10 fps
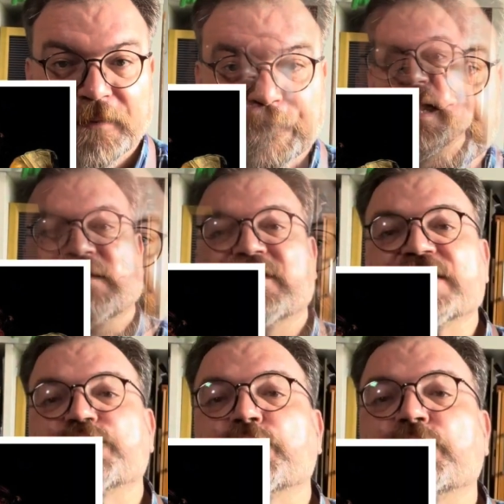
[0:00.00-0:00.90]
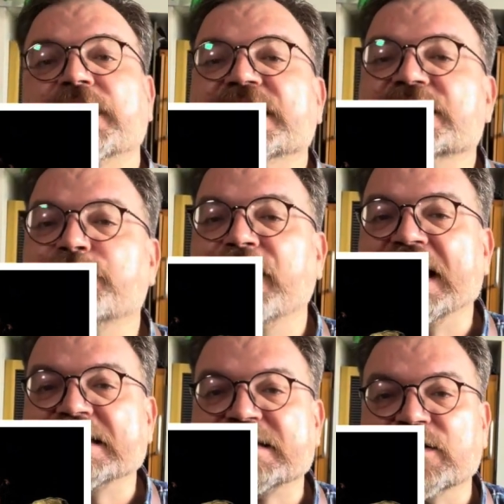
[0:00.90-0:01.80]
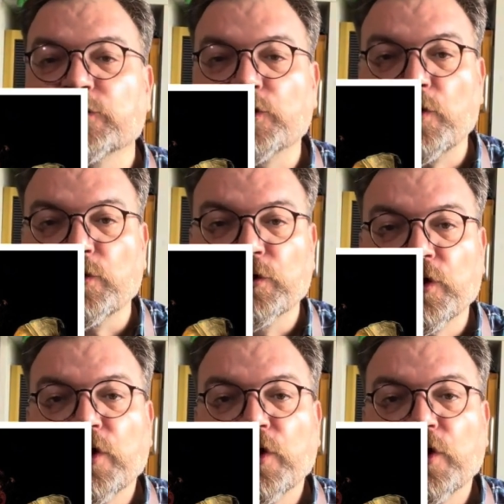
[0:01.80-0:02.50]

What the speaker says: Caravaggio is best known